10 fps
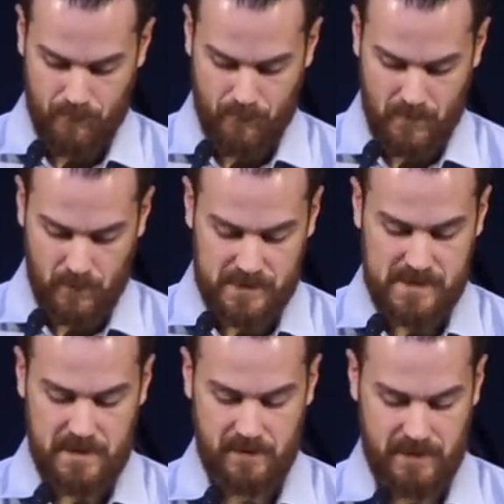We
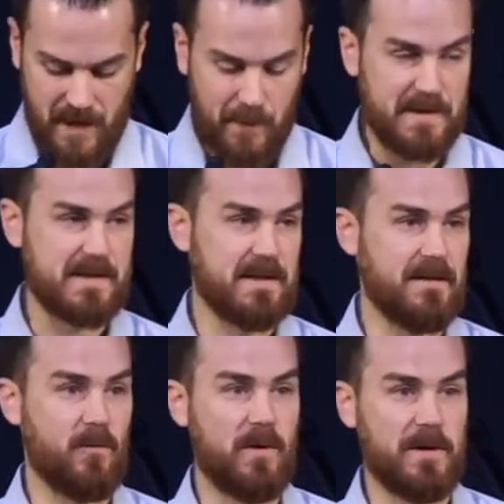see here the opposite
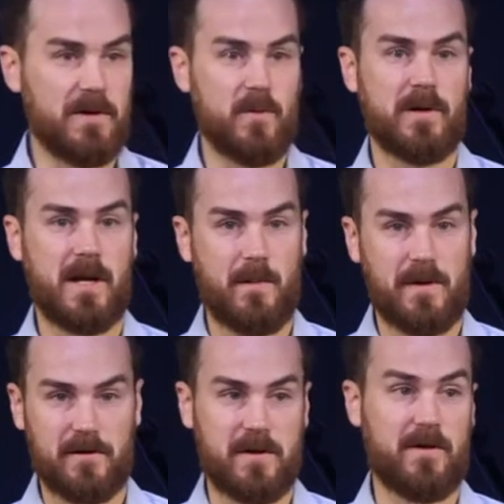of one who would come
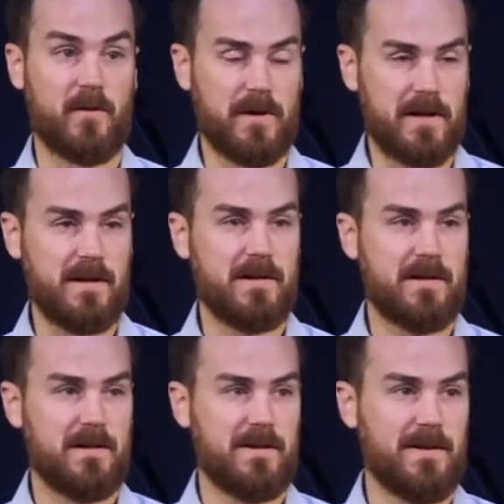under authority,
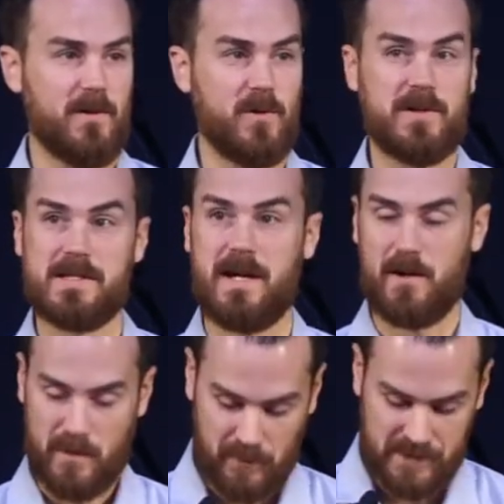who would desire to
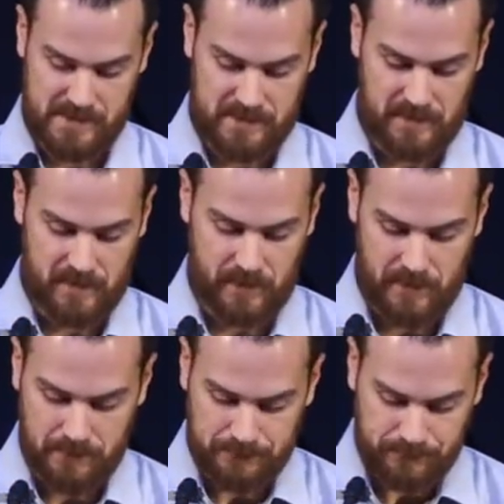be pleasing to the
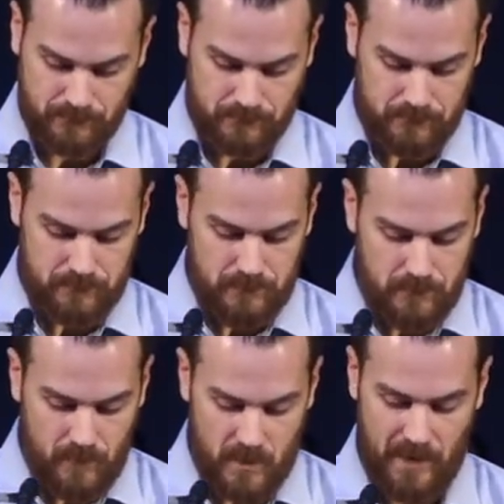Lord.
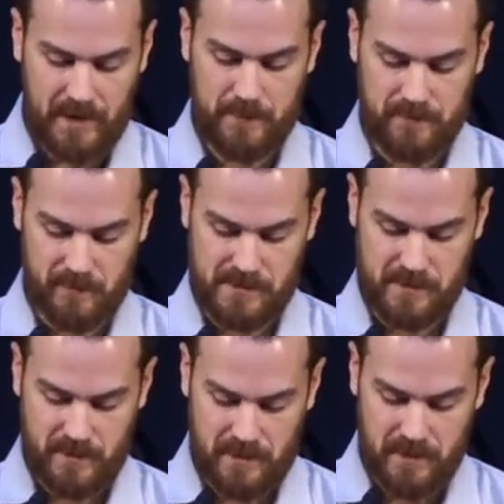Back up to verse
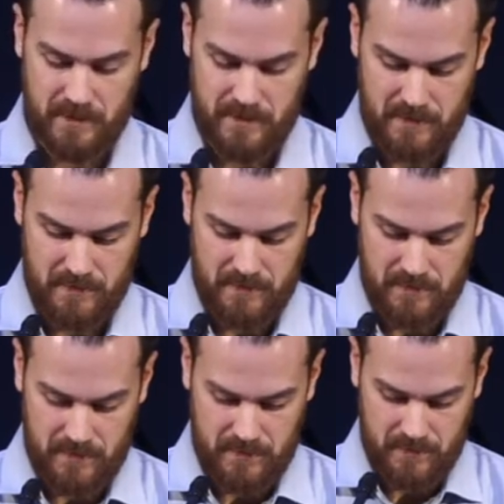3
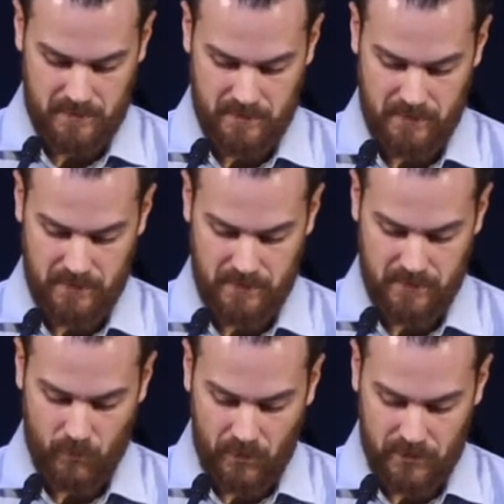the,
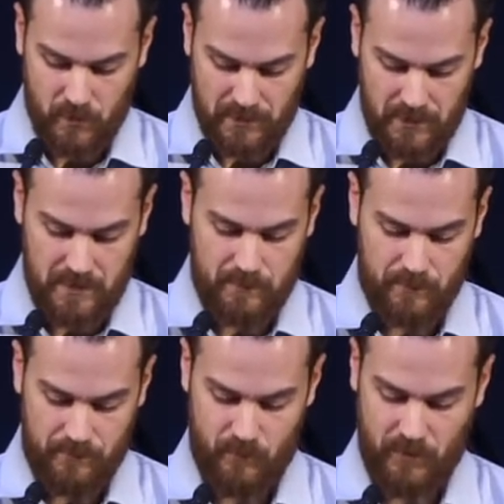the one who would
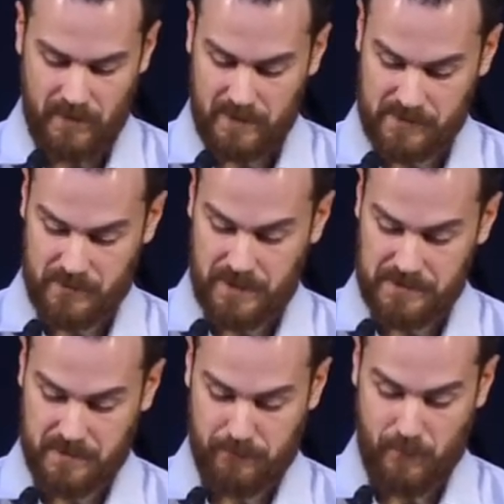come with an
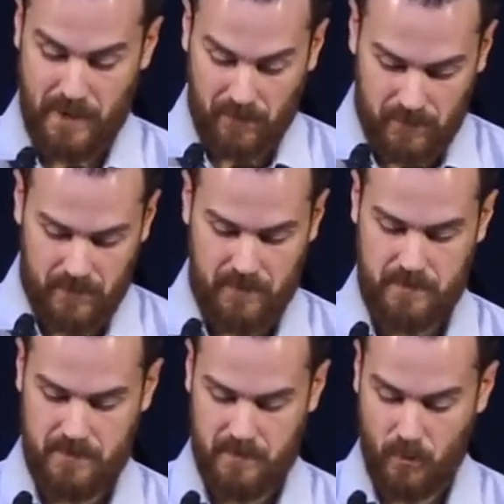exhortation from error
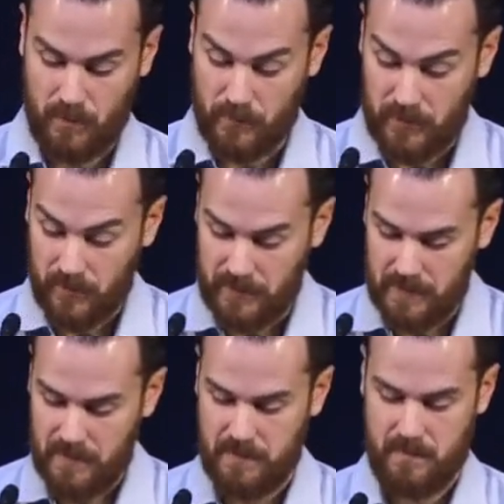or
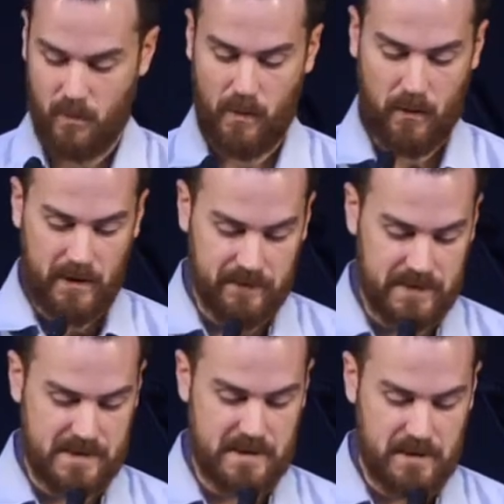impurity or by way of
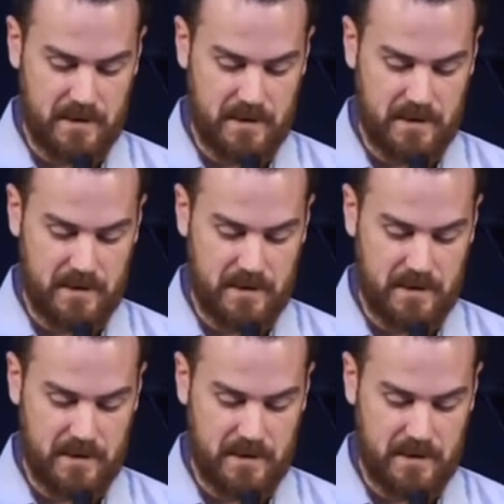deceit.